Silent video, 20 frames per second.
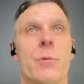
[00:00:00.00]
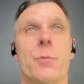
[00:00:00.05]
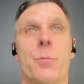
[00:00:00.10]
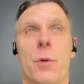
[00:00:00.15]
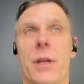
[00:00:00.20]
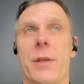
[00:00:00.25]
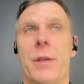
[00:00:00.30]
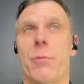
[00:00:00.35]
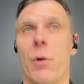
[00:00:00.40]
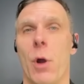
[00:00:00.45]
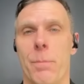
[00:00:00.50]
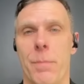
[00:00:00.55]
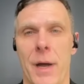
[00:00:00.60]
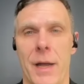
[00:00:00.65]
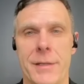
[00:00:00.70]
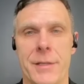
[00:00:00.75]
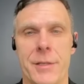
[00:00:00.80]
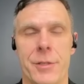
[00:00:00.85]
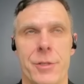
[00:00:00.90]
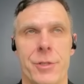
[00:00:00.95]
it was pretty
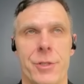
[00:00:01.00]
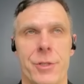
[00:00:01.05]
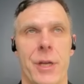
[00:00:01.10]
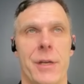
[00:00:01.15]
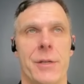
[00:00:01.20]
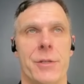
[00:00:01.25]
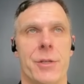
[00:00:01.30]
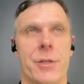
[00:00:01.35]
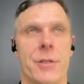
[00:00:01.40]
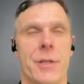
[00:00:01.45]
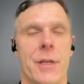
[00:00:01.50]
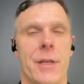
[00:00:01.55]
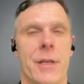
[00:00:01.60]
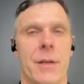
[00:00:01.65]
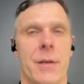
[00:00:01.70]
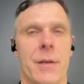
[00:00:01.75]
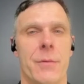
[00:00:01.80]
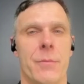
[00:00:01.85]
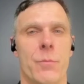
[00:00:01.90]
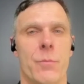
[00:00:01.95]
robust changes
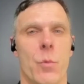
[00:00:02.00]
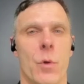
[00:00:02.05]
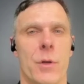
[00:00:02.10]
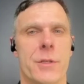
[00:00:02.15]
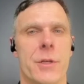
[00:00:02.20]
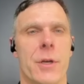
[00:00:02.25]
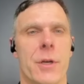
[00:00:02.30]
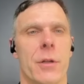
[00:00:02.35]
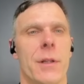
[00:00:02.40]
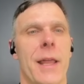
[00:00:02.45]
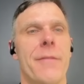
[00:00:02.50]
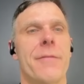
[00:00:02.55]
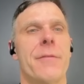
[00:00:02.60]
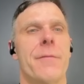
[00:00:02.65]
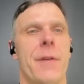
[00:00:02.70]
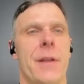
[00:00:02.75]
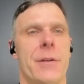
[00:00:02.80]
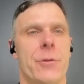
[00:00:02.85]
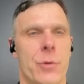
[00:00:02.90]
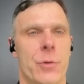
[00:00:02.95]
in what's called
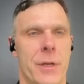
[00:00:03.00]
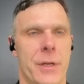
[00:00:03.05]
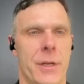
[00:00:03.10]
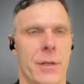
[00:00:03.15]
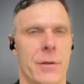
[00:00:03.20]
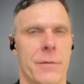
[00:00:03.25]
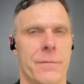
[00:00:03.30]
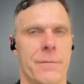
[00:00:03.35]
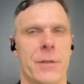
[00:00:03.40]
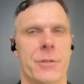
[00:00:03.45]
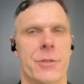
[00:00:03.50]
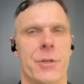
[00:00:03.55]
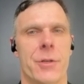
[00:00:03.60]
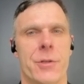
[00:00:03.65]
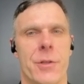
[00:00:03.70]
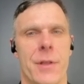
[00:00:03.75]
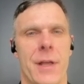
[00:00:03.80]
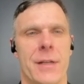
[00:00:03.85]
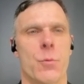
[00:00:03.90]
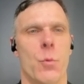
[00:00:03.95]
left ventricular
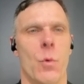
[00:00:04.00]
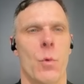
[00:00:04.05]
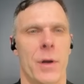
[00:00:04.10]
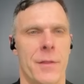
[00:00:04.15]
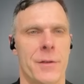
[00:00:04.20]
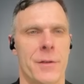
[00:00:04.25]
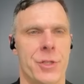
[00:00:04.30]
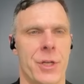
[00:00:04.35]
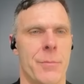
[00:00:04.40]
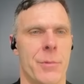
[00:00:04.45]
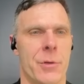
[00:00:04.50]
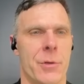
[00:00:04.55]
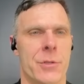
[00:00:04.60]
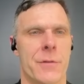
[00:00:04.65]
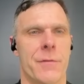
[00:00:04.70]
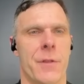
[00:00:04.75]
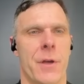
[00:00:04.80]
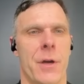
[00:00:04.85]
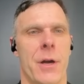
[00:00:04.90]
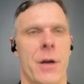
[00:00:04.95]
function. So that's one of the
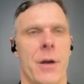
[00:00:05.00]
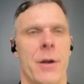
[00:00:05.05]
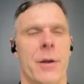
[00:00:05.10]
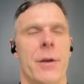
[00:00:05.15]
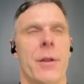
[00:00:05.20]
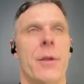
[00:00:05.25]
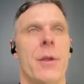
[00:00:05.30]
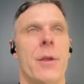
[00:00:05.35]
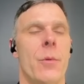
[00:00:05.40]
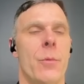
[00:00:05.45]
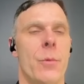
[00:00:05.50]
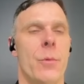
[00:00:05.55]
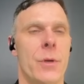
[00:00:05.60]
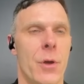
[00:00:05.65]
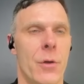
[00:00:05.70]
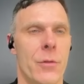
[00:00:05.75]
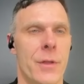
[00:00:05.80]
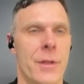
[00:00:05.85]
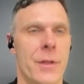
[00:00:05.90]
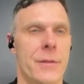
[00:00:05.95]
chambers of the heart.
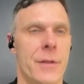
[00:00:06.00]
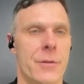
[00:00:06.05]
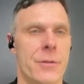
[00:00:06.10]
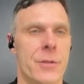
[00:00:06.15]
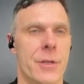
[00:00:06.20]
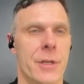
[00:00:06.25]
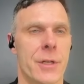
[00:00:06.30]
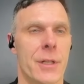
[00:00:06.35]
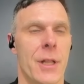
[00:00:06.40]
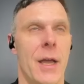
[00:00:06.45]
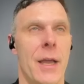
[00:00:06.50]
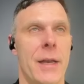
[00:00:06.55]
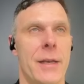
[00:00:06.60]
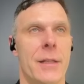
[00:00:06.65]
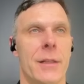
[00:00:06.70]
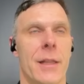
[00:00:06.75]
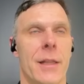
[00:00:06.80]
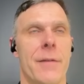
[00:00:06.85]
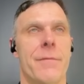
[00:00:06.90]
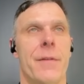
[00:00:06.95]
We know that there's a
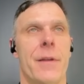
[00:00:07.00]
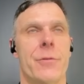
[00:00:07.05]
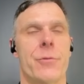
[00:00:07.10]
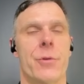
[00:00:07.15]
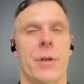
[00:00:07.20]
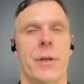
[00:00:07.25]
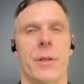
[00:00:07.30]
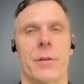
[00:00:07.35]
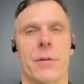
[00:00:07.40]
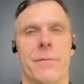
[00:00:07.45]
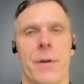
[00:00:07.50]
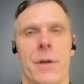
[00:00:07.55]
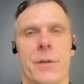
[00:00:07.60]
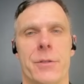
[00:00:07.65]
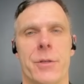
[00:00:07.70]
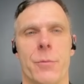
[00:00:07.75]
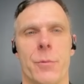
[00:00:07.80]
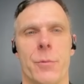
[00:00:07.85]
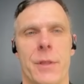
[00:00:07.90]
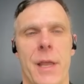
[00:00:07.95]
decline in left ventricular
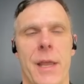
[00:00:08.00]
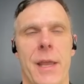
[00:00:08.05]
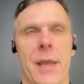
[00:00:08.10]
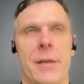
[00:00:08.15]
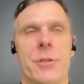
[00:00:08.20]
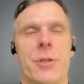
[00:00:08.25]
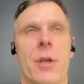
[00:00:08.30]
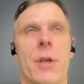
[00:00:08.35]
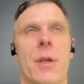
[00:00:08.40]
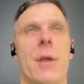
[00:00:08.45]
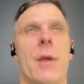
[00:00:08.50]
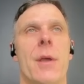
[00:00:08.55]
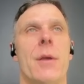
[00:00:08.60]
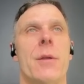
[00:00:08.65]
function with age.